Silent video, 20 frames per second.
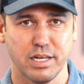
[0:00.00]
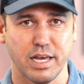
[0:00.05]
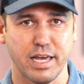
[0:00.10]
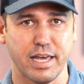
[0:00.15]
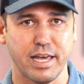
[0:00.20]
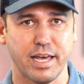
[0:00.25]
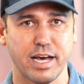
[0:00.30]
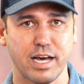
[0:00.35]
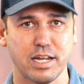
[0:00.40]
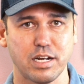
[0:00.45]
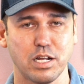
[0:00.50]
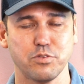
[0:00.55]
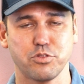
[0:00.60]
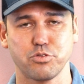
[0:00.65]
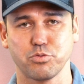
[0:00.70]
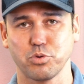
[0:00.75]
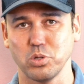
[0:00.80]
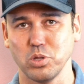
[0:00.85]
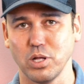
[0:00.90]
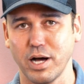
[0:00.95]
And
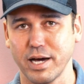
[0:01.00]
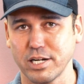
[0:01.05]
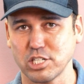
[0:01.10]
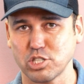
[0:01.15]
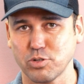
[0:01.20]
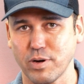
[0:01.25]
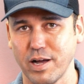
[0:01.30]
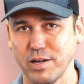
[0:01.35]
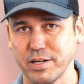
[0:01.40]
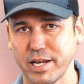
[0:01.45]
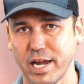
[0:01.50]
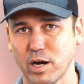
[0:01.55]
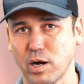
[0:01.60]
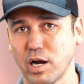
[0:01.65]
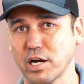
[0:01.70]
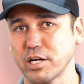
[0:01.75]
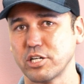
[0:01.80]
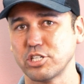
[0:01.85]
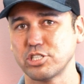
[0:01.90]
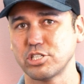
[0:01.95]
through a lot of trial and error,
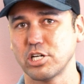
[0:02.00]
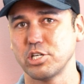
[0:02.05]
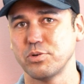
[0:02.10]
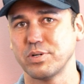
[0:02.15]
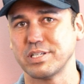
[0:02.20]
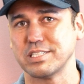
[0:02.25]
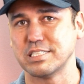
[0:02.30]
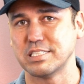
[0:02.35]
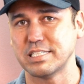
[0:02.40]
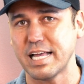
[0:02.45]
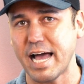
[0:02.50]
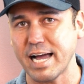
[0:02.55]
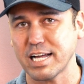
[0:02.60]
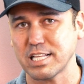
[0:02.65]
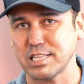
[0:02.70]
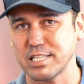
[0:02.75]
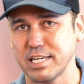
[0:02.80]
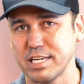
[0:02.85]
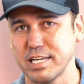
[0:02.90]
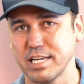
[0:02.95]
I'm gonna show you
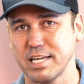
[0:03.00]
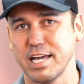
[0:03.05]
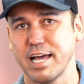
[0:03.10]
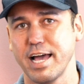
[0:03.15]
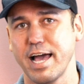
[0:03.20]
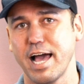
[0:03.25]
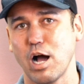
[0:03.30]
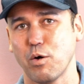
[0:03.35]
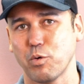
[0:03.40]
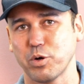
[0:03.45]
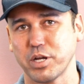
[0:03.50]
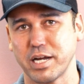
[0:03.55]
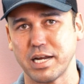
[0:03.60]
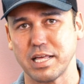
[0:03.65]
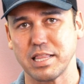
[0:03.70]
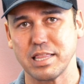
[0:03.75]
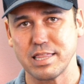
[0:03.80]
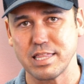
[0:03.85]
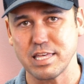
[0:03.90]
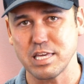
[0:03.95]
exactly how we're
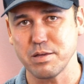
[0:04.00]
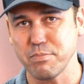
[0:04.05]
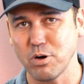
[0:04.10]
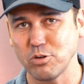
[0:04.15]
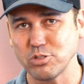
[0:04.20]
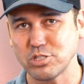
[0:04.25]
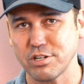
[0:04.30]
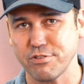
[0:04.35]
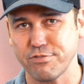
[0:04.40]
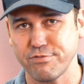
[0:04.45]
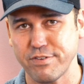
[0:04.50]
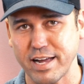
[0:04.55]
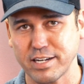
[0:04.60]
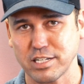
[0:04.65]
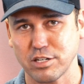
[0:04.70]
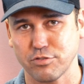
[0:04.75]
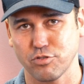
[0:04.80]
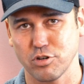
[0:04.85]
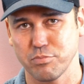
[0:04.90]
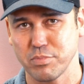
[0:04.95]
getting the most
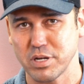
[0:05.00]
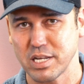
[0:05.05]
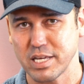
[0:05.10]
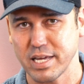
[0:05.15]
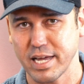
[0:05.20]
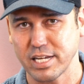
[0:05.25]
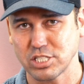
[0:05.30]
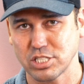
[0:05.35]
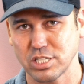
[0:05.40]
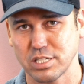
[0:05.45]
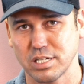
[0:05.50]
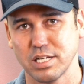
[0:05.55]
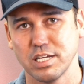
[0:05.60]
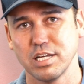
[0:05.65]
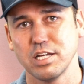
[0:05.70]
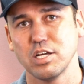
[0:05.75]
effective remediation